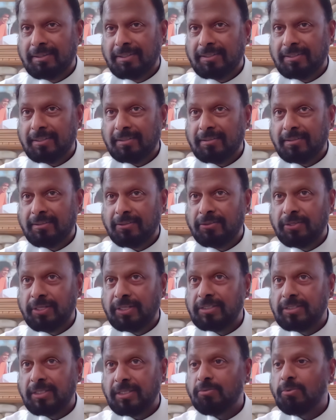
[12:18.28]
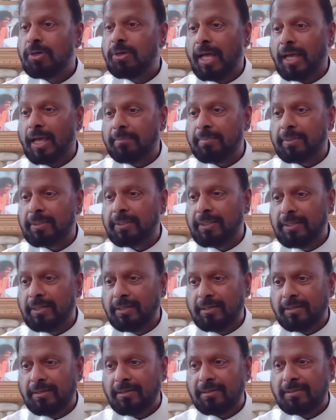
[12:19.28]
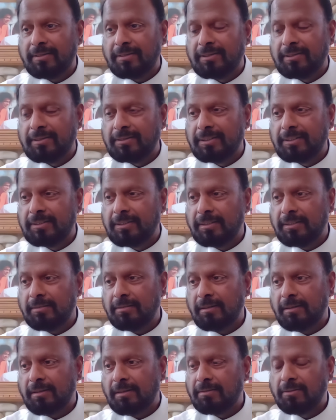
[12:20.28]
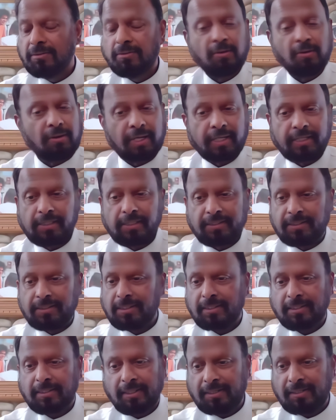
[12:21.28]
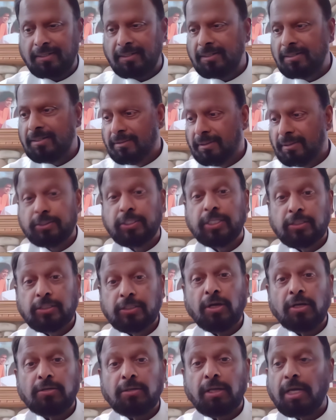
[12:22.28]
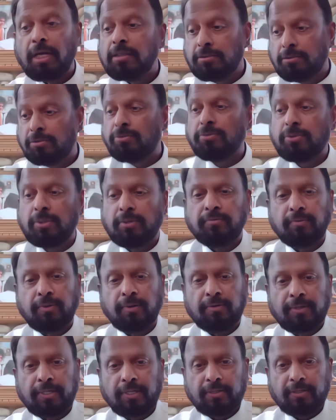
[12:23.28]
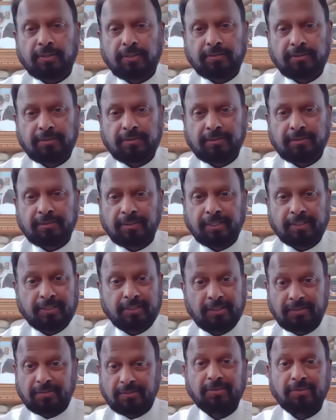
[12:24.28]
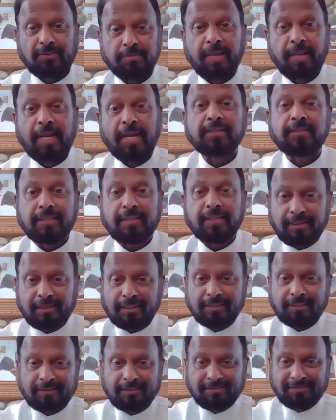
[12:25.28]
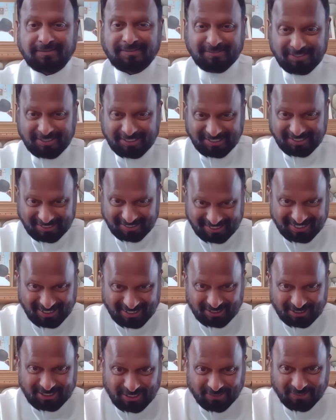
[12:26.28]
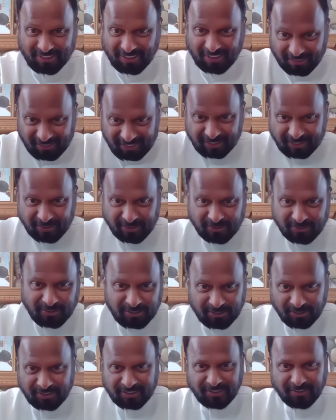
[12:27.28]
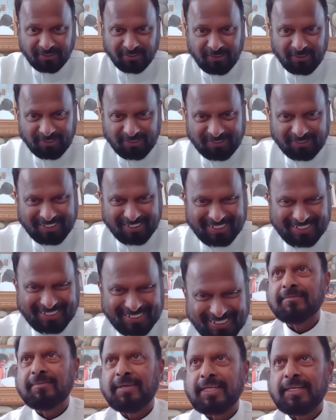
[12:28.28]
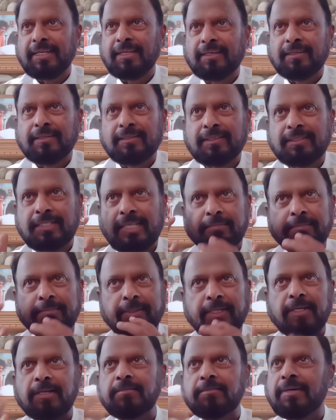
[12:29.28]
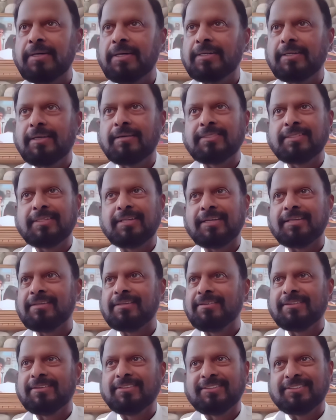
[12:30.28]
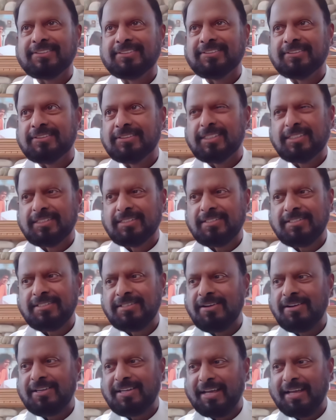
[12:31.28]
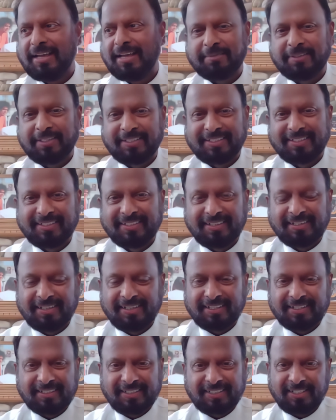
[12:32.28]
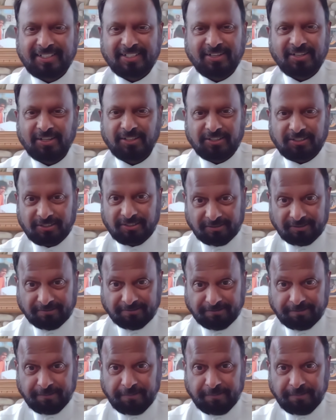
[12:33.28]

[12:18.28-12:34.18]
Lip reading: I said, you didn't see what happened here? She said, no, I didn't see that. She thought I threw the flower on the, like she got mad that I took the flower and threw it on the floor. My skeptical mind, I was like, no, this is not happening, right? This is not true.